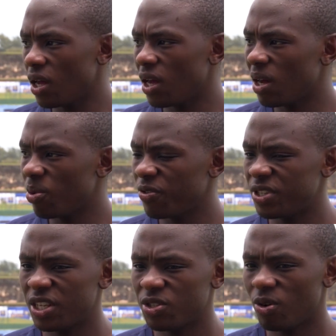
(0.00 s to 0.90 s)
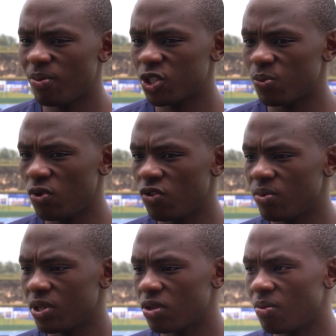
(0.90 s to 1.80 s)
Obviously, there's not much
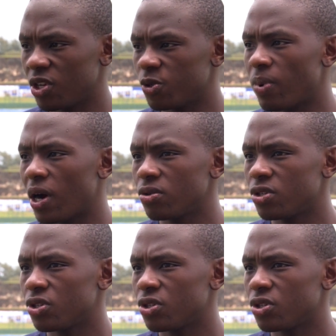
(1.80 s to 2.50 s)
movement, not much bounce.